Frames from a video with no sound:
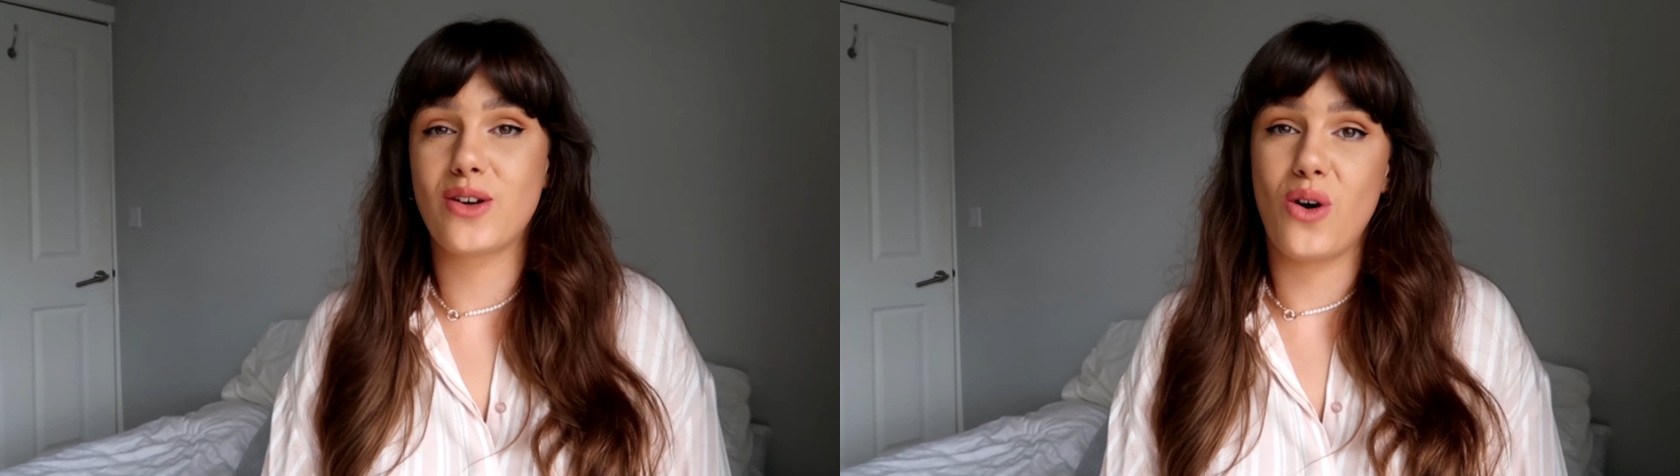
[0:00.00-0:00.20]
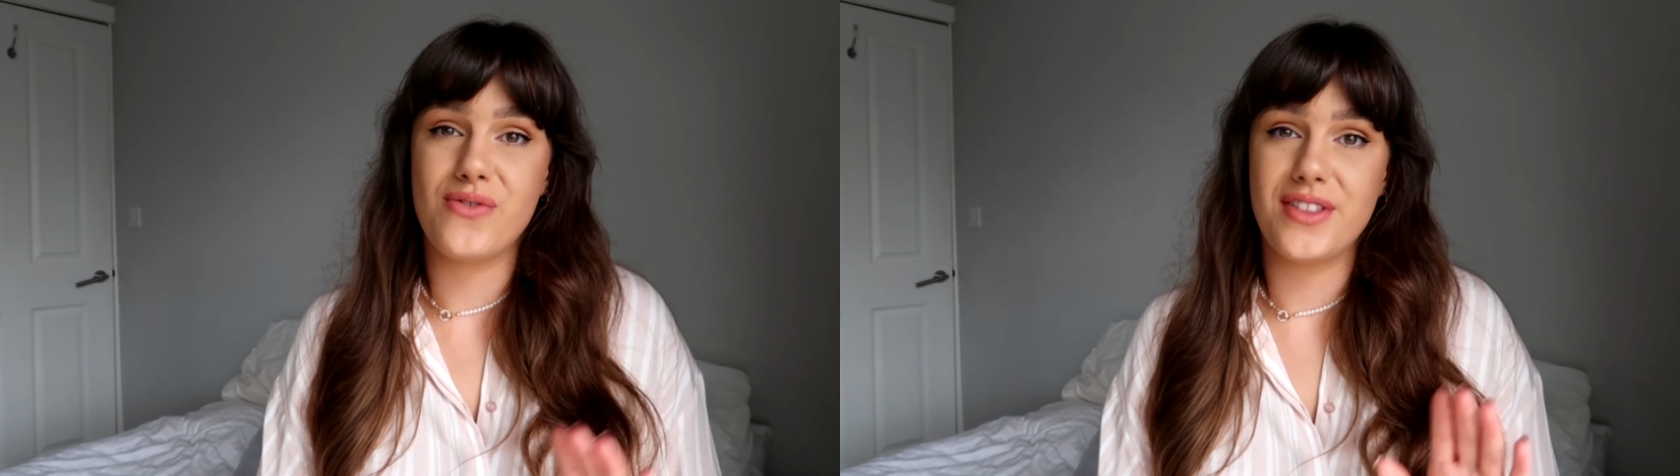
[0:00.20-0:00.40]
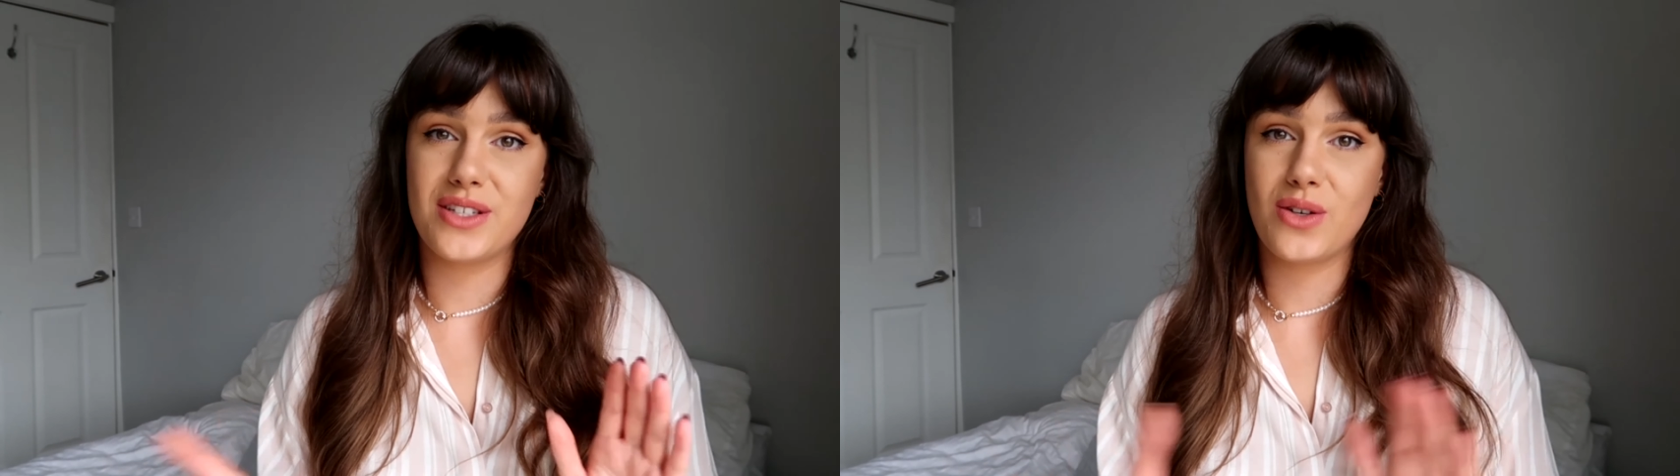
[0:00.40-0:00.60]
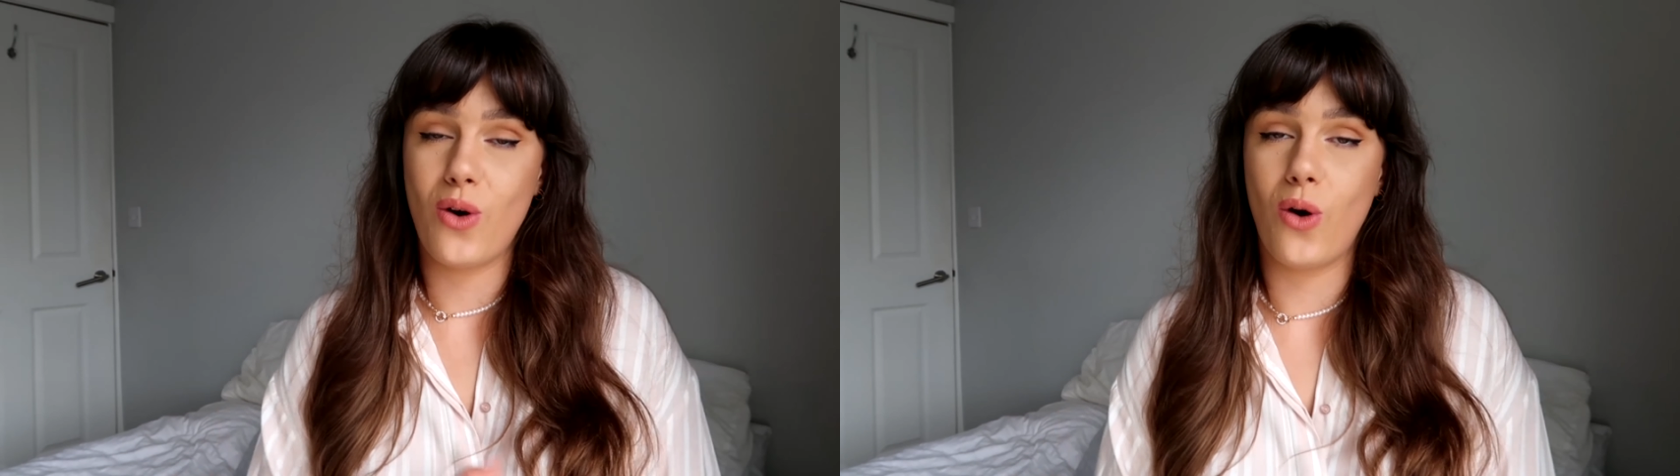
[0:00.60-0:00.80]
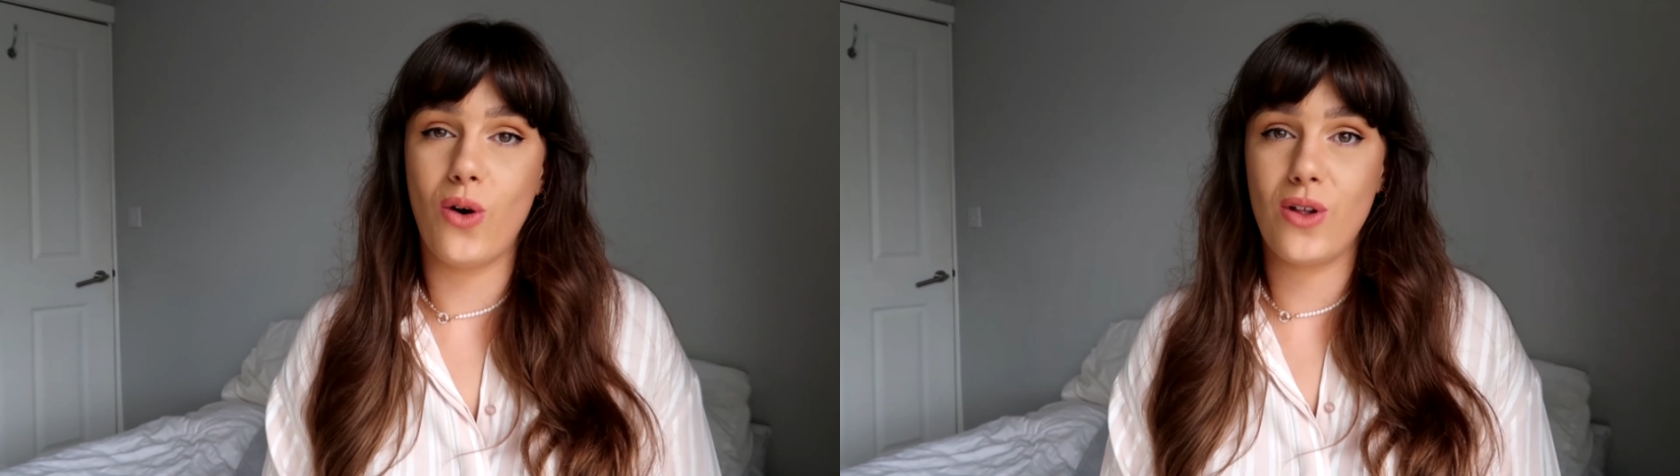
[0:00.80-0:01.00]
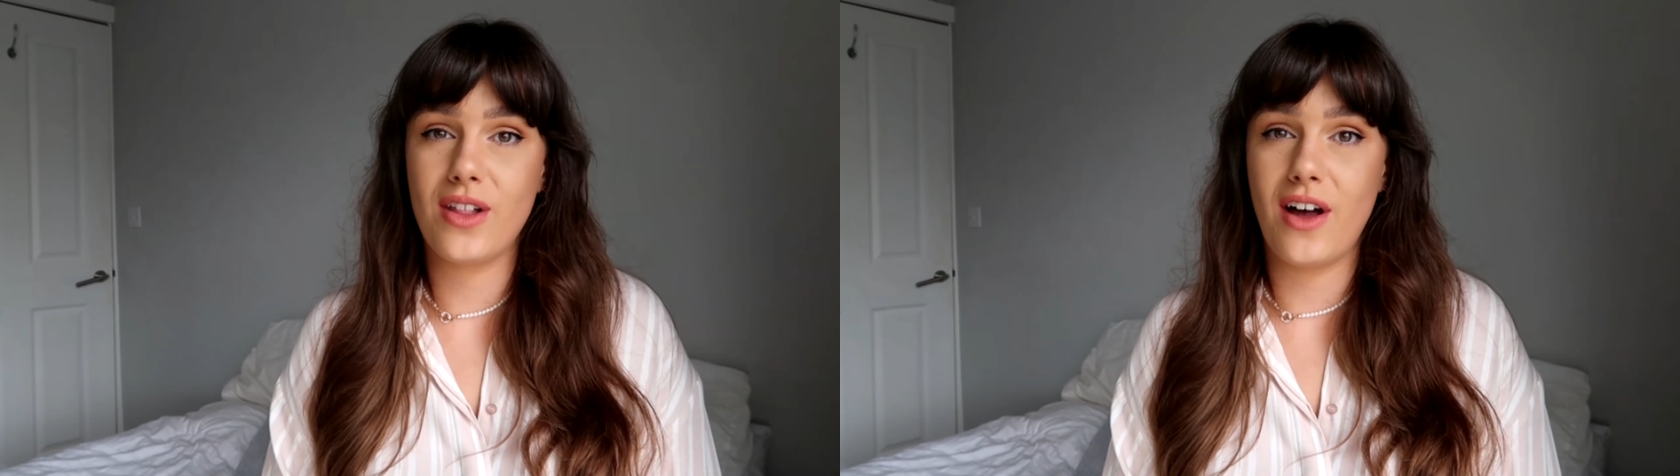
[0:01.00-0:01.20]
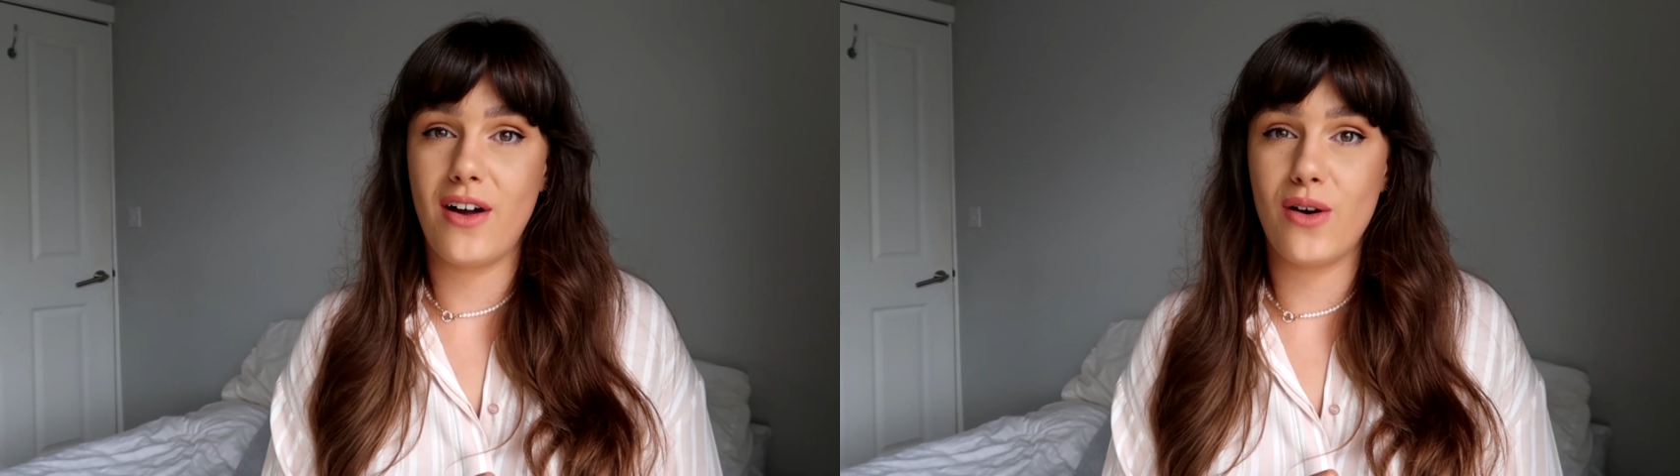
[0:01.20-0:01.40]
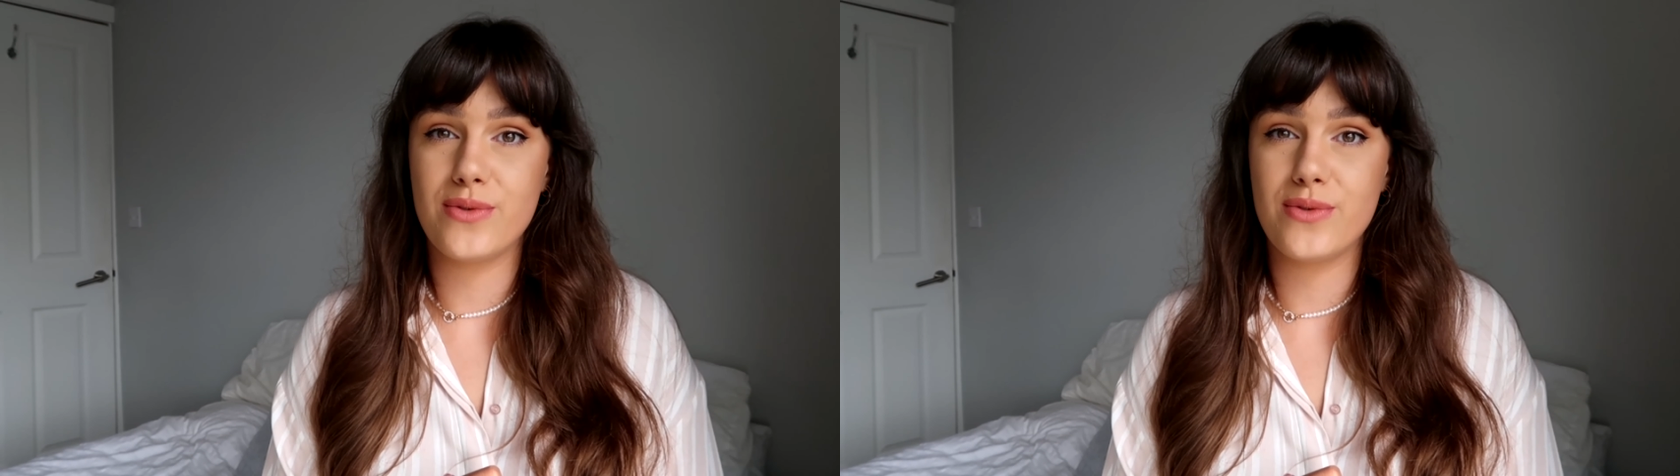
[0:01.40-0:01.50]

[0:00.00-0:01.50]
got for this haul